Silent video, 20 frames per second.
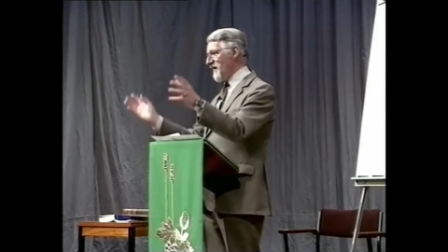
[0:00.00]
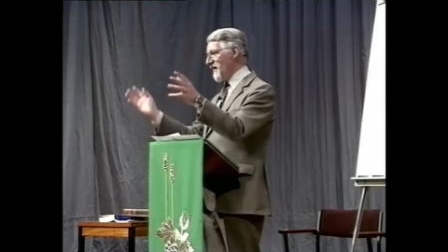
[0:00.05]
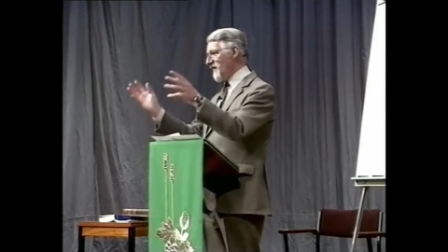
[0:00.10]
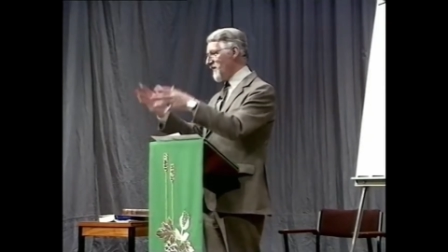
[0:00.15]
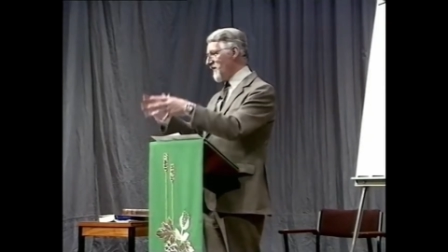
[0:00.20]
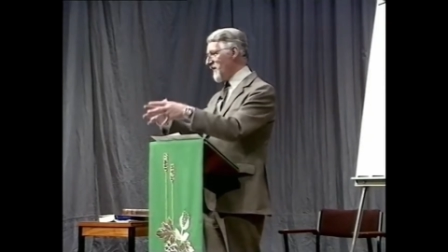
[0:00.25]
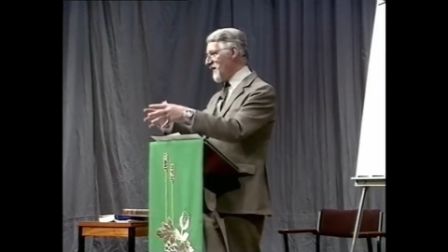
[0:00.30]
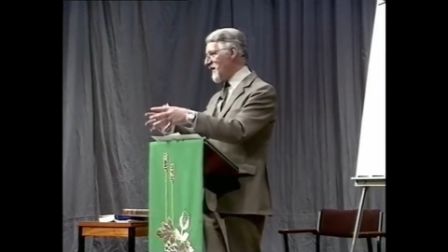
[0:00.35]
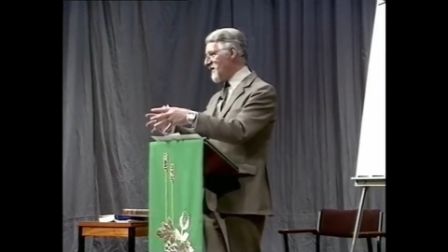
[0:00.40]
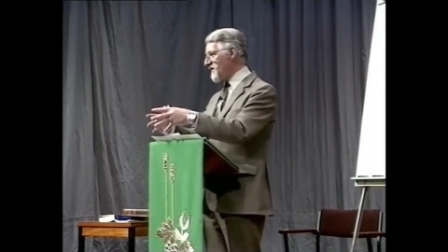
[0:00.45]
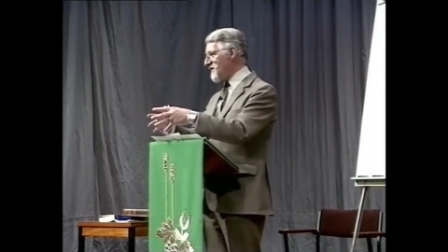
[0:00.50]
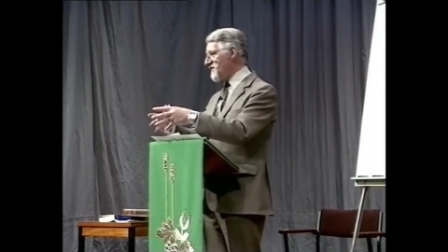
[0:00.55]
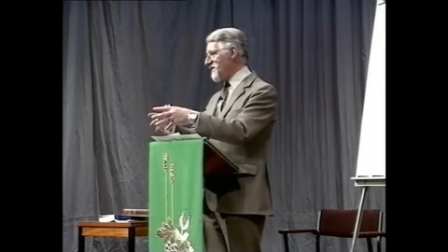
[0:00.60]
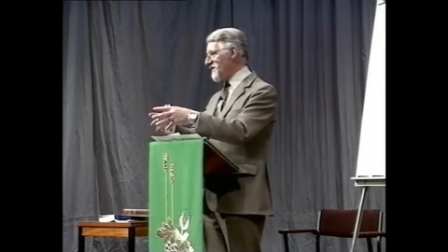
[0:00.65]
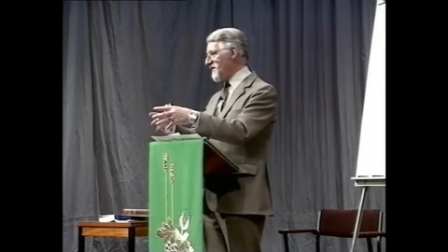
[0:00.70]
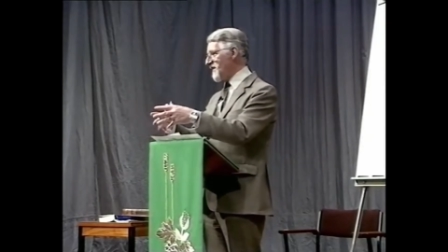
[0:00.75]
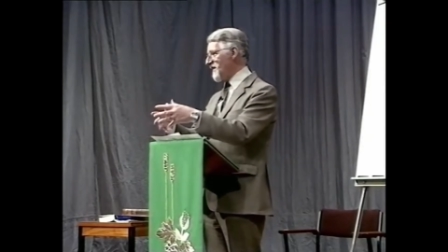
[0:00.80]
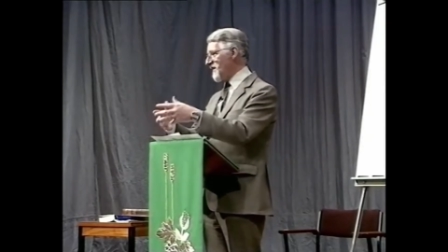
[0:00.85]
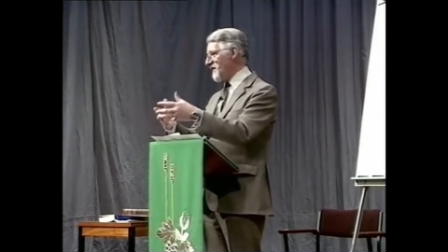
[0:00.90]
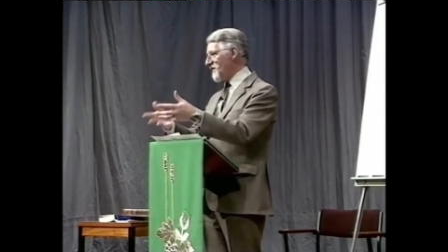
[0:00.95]
And that,
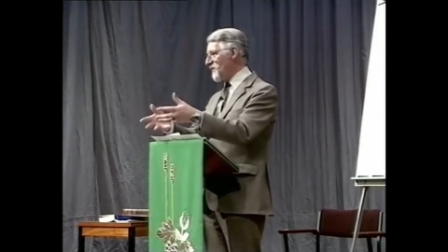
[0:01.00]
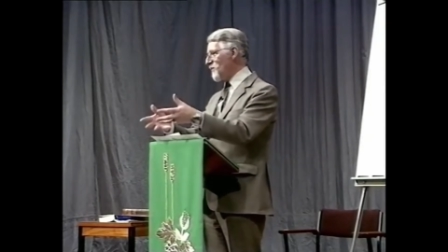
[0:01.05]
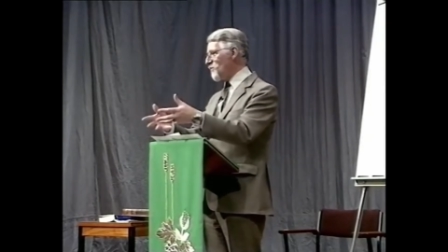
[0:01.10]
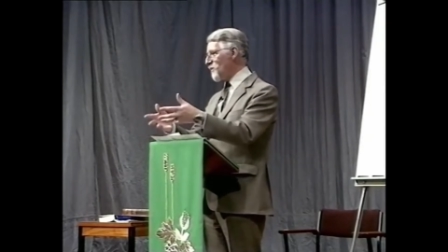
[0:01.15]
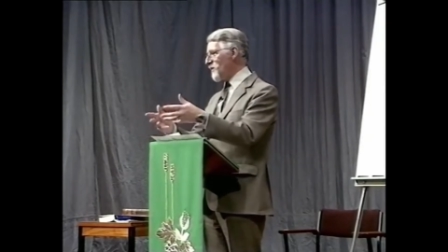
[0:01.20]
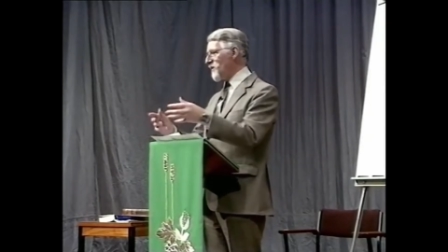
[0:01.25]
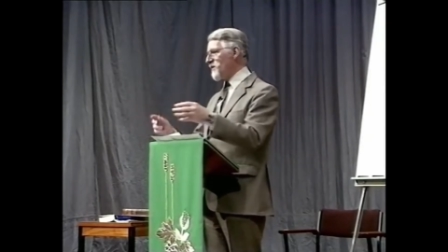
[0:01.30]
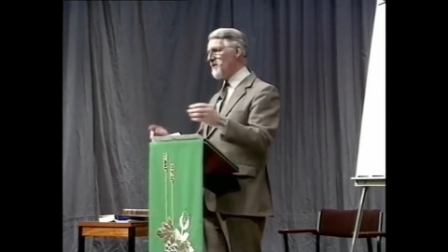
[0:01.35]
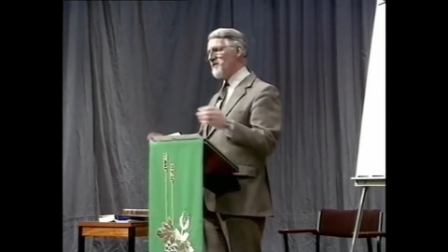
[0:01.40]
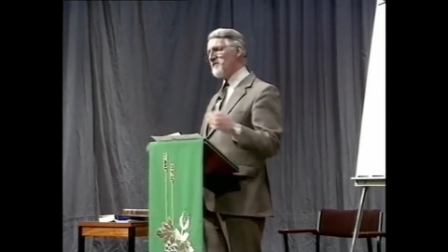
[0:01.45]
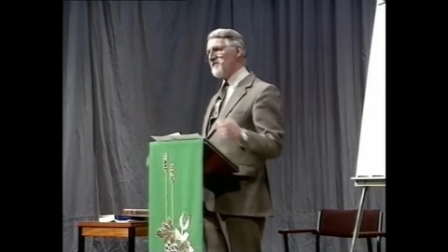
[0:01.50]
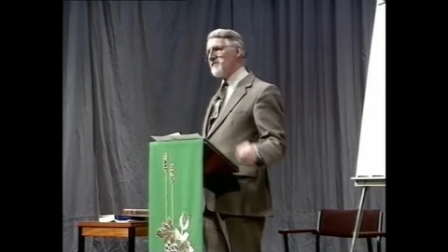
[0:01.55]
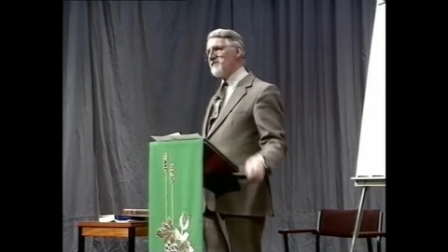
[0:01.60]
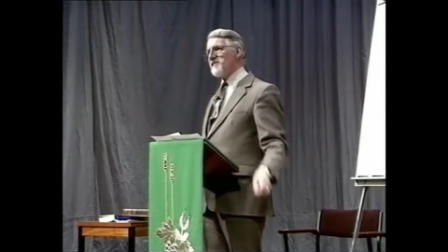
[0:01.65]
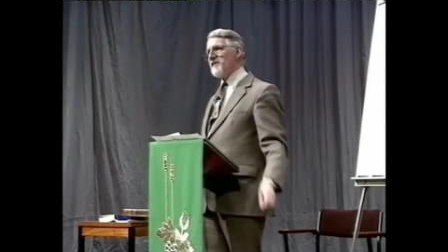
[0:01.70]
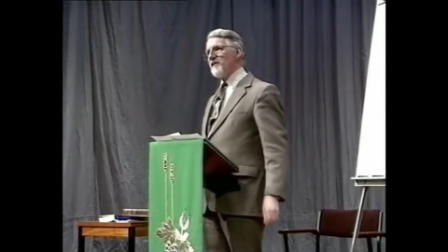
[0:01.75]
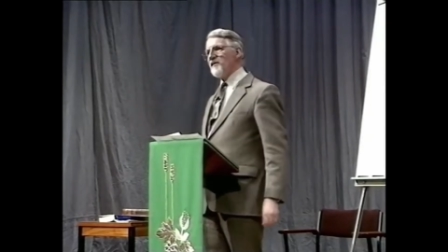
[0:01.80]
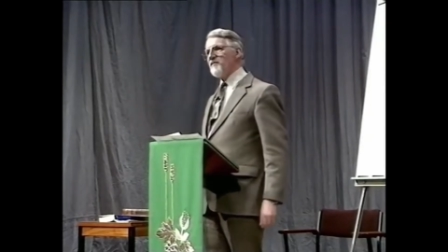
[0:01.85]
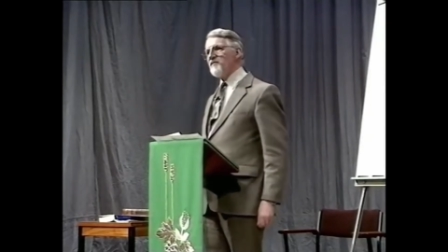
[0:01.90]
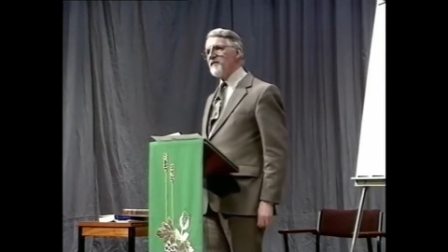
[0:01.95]
the word
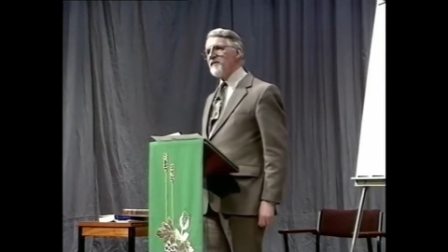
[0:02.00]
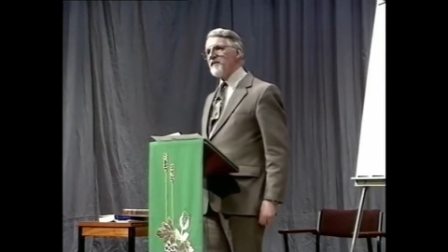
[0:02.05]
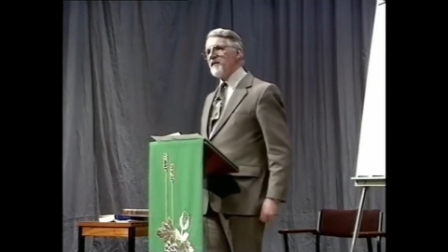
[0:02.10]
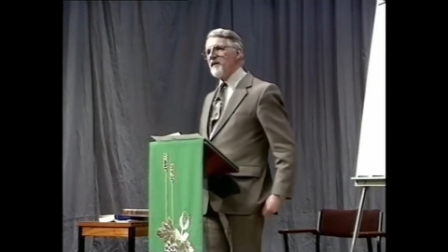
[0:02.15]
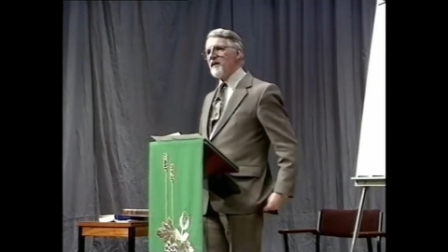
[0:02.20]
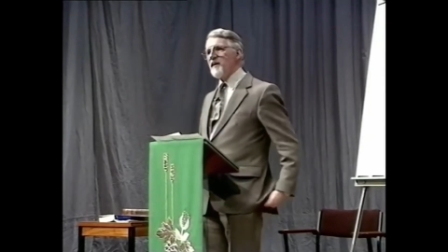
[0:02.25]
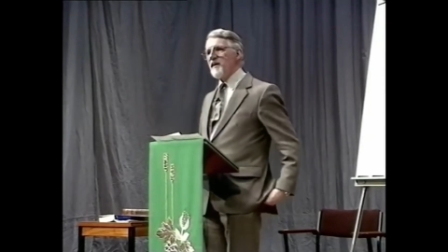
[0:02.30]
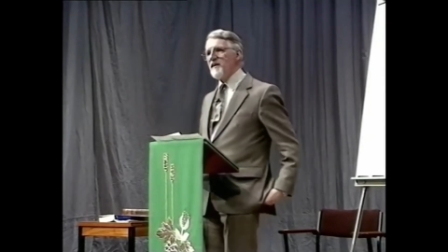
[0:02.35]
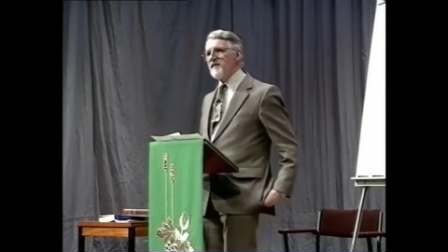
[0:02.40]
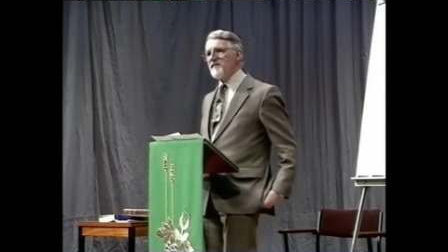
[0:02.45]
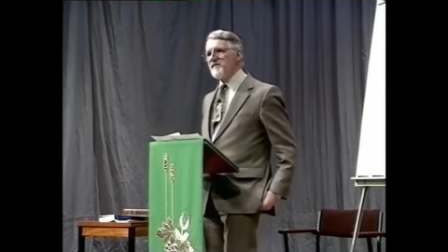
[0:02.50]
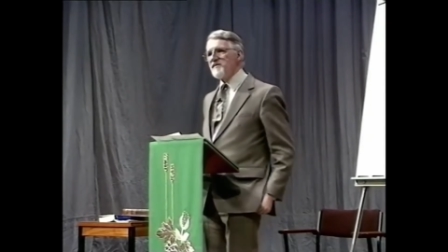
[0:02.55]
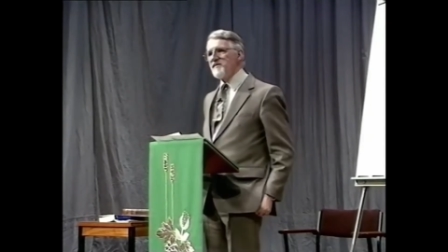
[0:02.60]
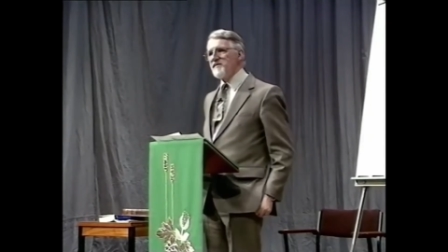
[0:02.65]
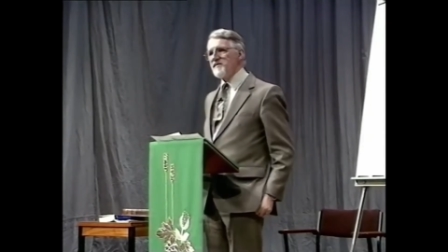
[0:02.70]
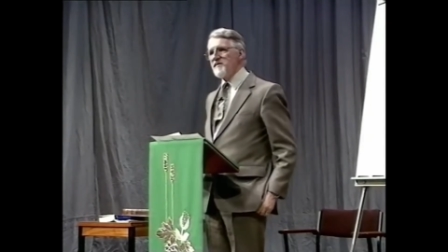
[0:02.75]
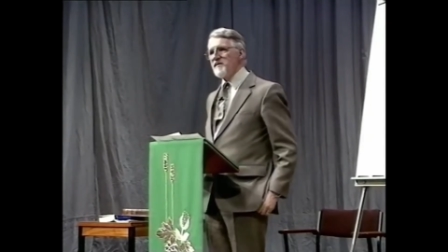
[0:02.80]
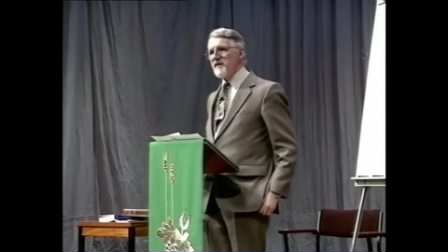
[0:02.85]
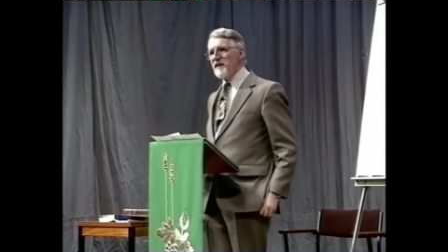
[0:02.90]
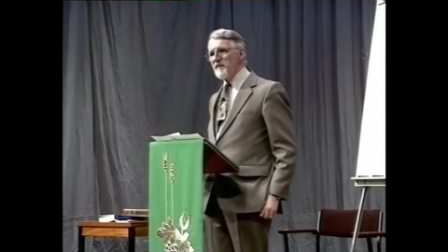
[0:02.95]
itself indicates,
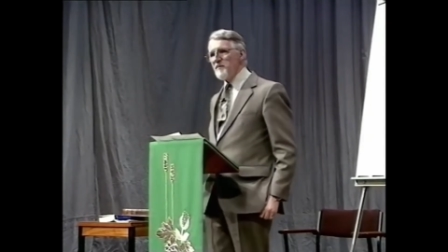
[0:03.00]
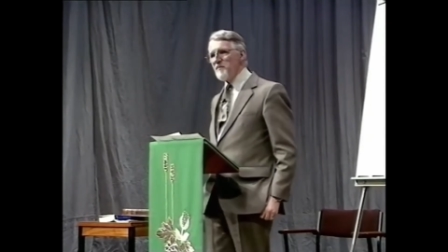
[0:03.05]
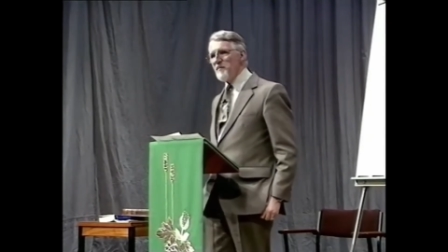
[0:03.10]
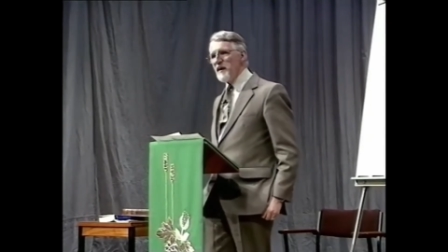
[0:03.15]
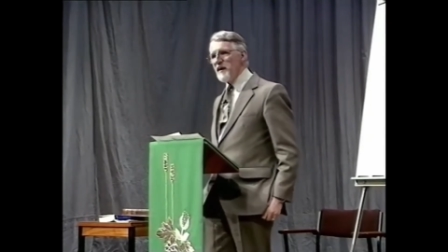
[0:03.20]
is done